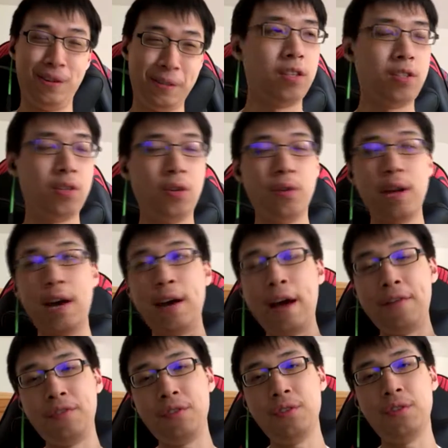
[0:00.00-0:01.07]
So now
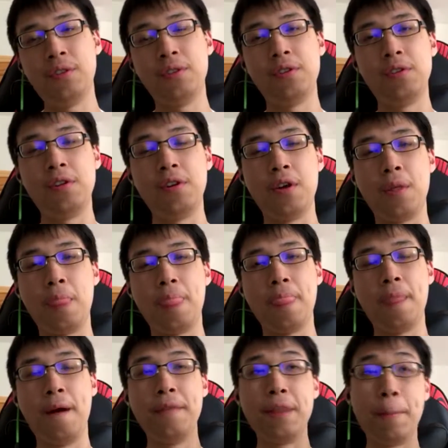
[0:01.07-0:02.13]
after
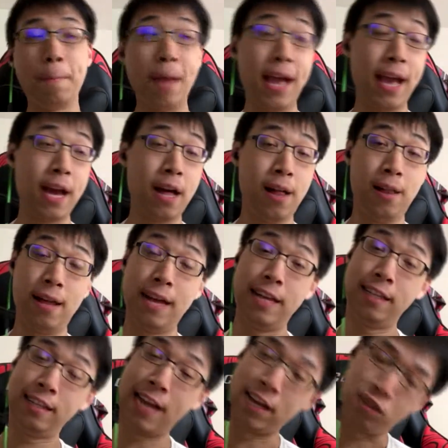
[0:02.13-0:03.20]
the male,
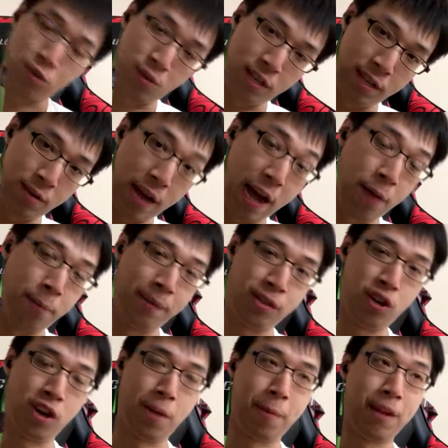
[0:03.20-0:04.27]
naturally, I'll be
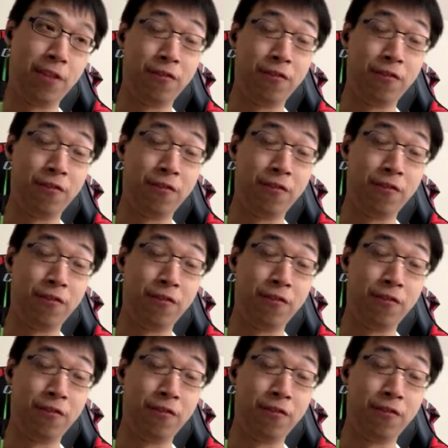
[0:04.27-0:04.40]
talking about the